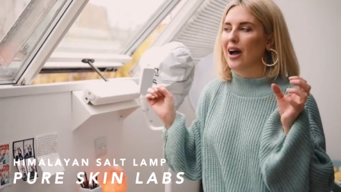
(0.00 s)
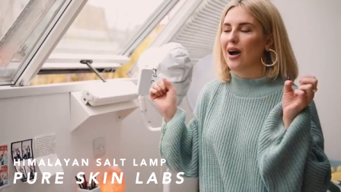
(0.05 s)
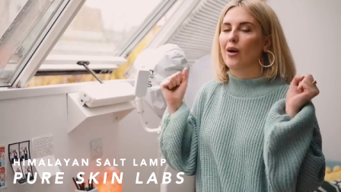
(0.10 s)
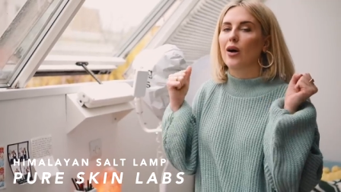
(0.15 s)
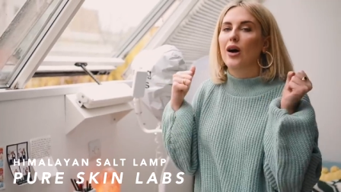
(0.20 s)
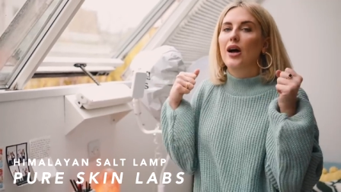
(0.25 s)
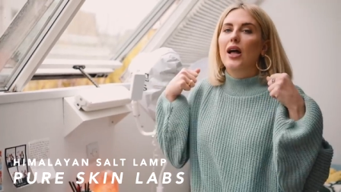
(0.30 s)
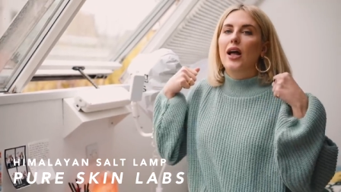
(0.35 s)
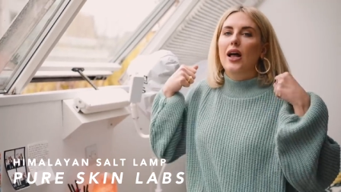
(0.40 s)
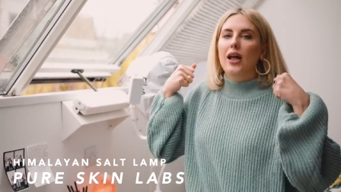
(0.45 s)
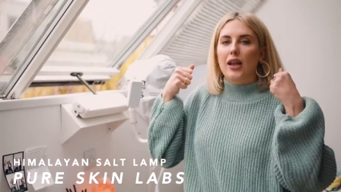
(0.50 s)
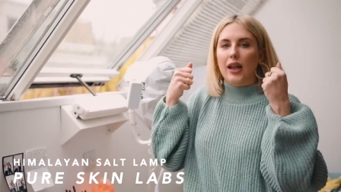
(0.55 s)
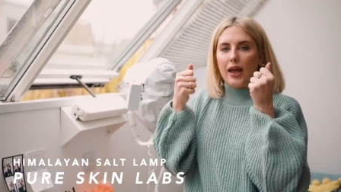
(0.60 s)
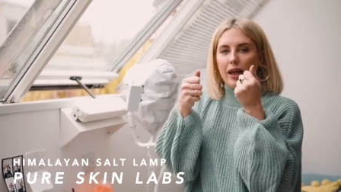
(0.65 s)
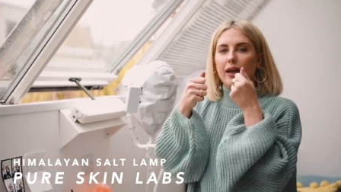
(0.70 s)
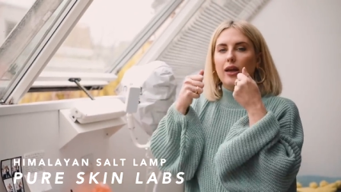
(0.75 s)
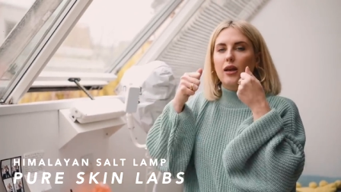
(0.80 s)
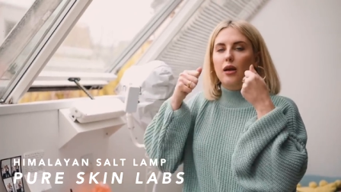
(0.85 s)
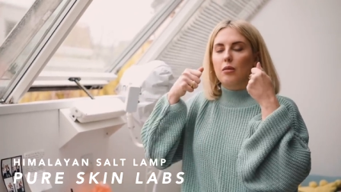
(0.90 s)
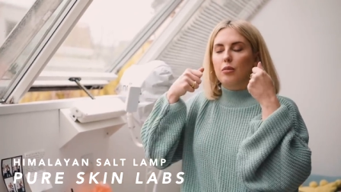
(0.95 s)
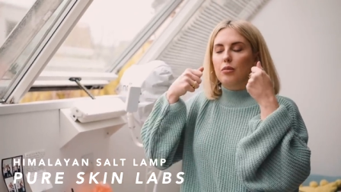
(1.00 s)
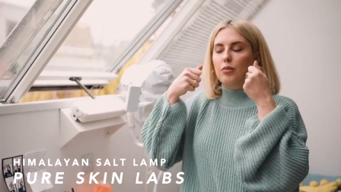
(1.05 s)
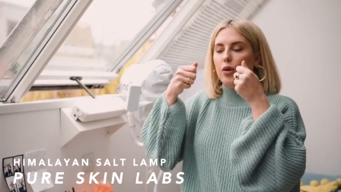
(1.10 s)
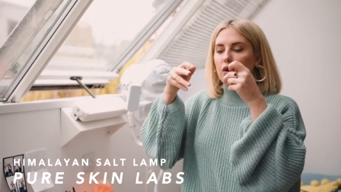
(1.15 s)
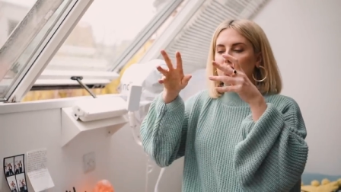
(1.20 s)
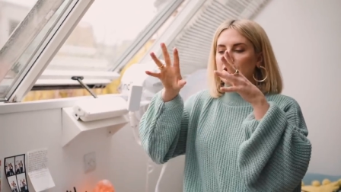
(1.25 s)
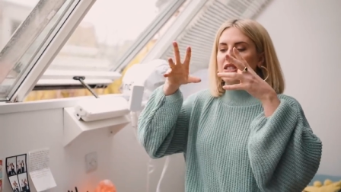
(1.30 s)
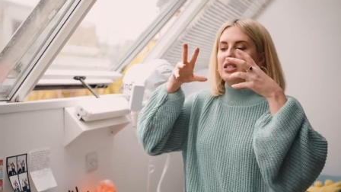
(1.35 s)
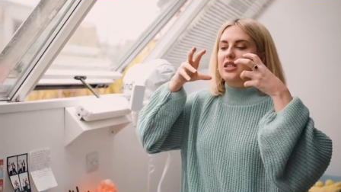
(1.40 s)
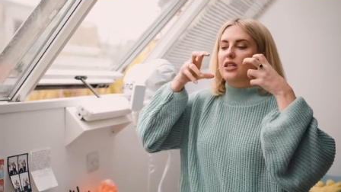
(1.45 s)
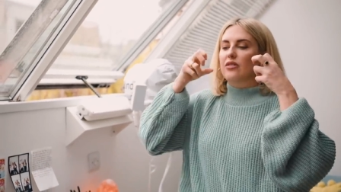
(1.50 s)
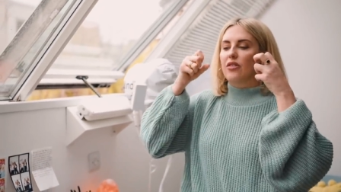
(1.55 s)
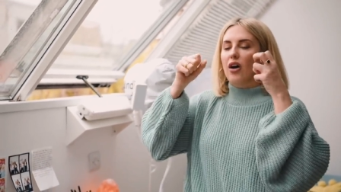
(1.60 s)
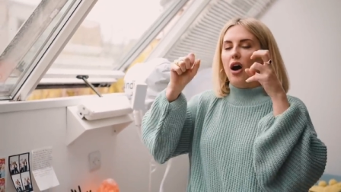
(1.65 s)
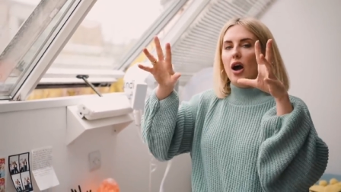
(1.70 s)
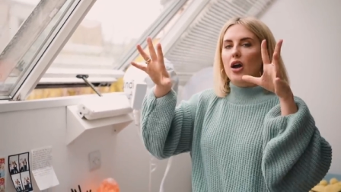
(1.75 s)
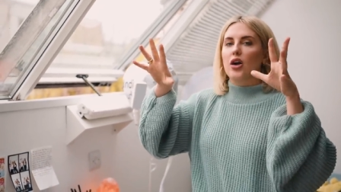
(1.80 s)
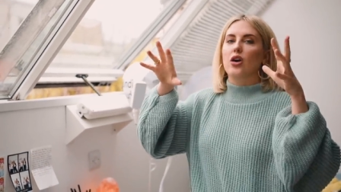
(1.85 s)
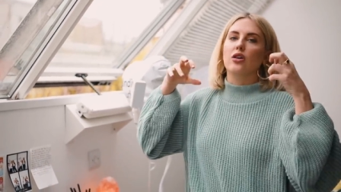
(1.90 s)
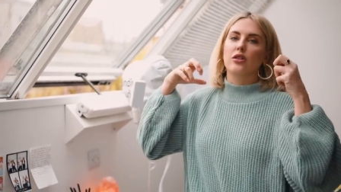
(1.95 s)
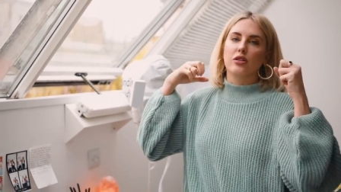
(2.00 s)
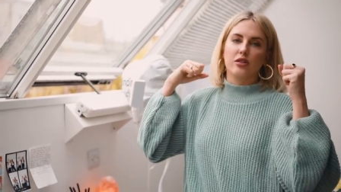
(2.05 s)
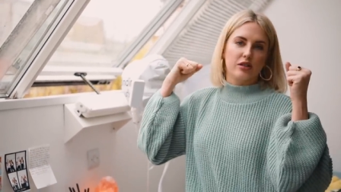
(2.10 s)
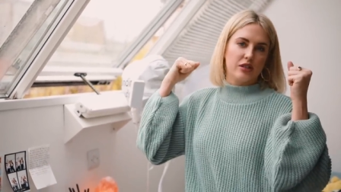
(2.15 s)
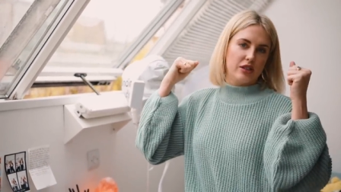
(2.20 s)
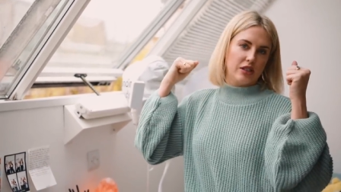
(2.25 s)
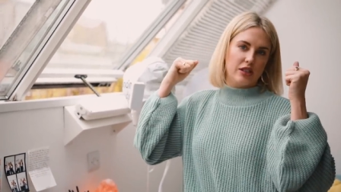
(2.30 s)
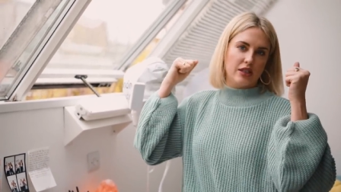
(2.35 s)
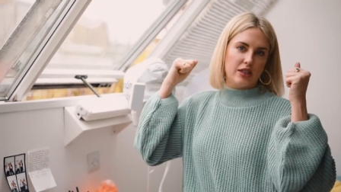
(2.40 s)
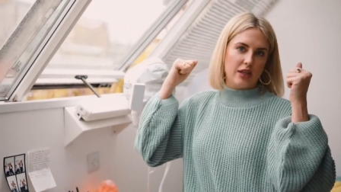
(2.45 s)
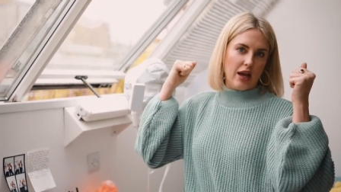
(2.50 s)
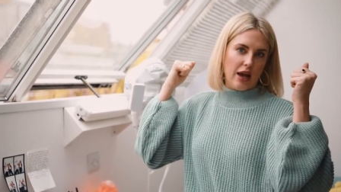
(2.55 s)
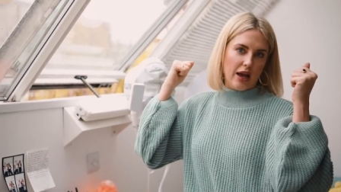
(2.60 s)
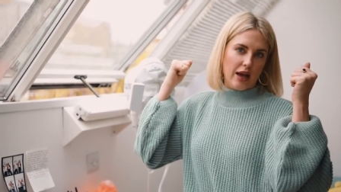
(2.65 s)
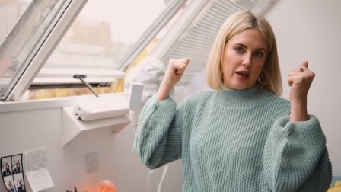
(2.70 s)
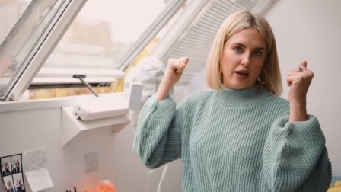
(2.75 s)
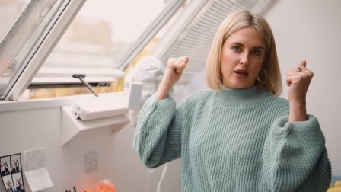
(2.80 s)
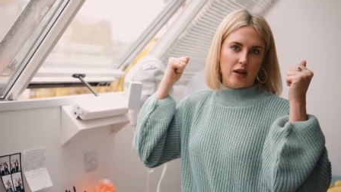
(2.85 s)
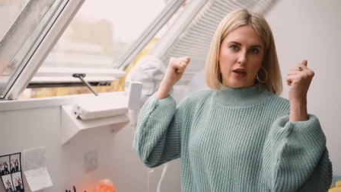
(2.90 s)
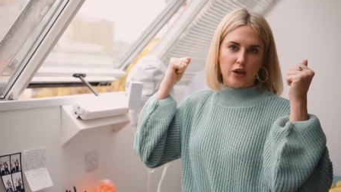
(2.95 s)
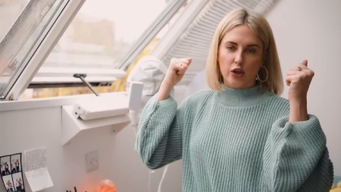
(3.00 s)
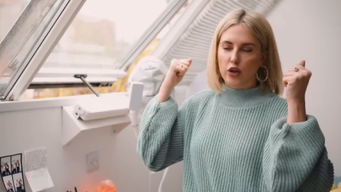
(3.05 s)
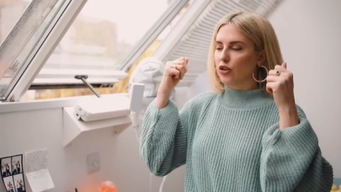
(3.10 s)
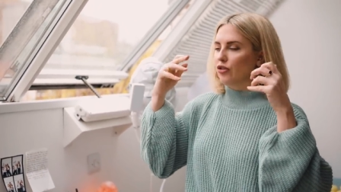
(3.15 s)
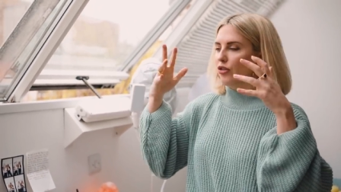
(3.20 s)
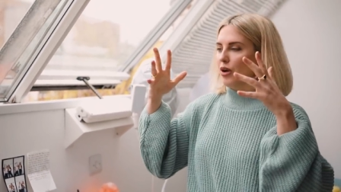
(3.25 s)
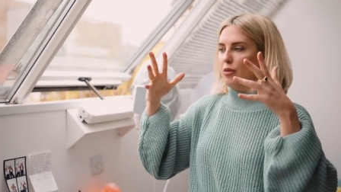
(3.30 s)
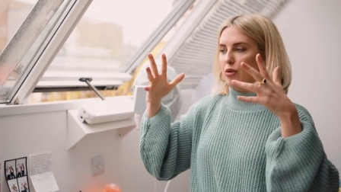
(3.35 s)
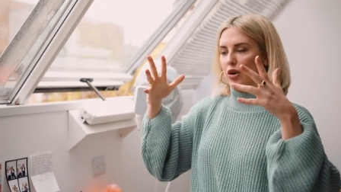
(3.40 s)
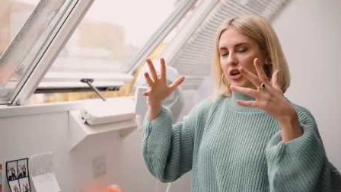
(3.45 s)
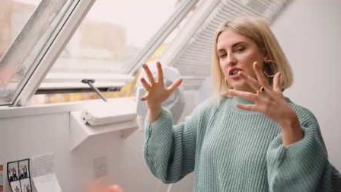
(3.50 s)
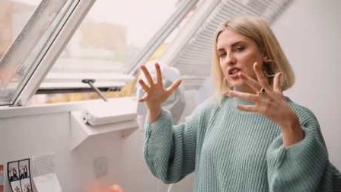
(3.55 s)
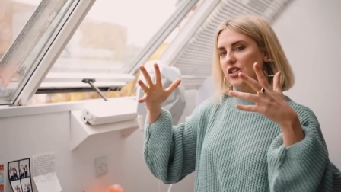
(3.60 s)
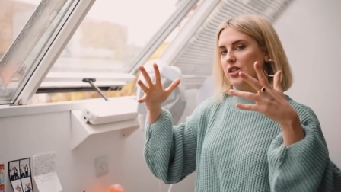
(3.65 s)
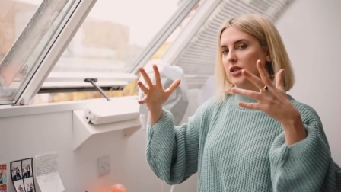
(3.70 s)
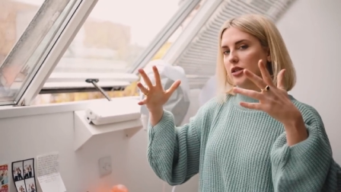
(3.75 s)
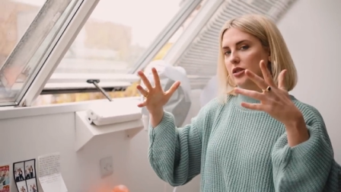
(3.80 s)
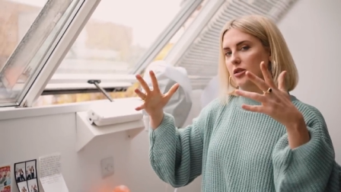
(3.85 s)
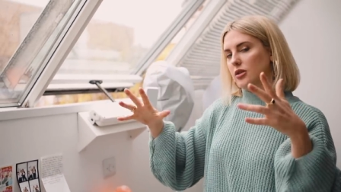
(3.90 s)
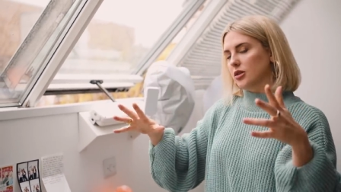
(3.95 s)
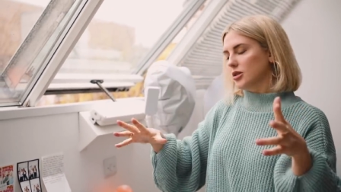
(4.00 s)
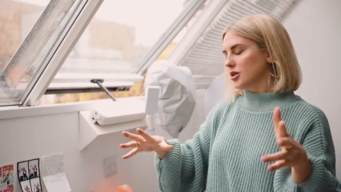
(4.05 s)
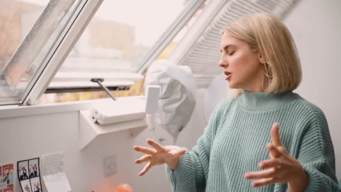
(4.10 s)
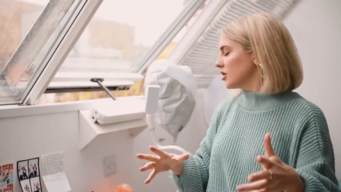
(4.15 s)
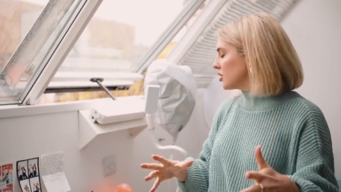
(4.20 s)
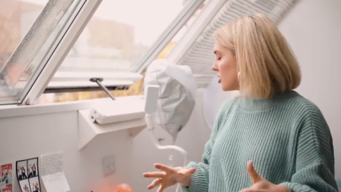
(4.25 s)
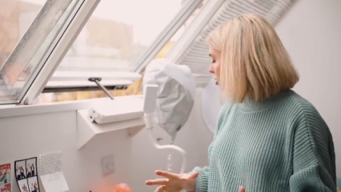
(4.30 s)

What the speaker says: out like positive ions, good vibrations